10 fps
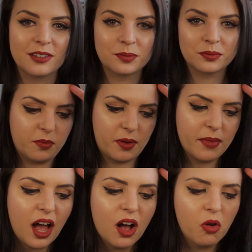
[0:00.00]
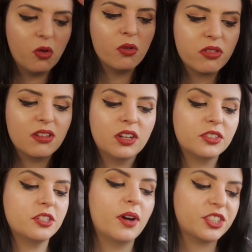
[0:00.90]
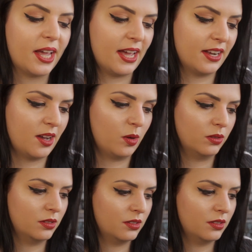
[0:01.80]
Hair in my mouth. Too much hair now.